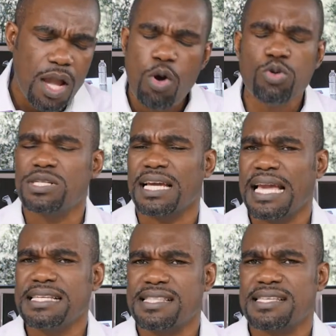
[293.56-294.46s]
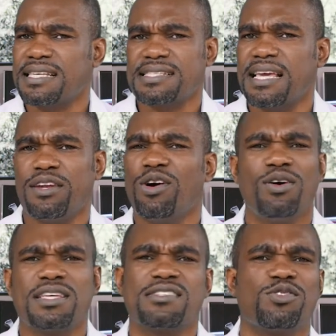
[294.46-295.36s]
against this and said,
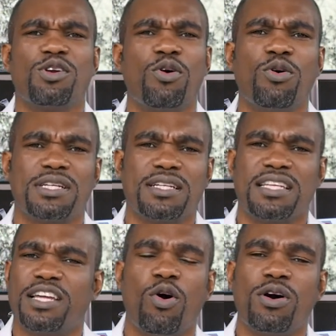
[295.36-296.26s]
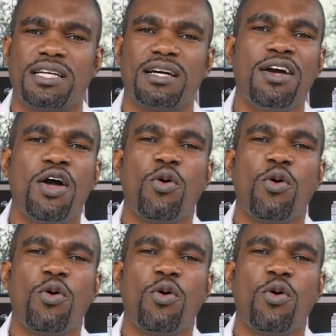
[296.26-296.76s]
no, this is not order. In order.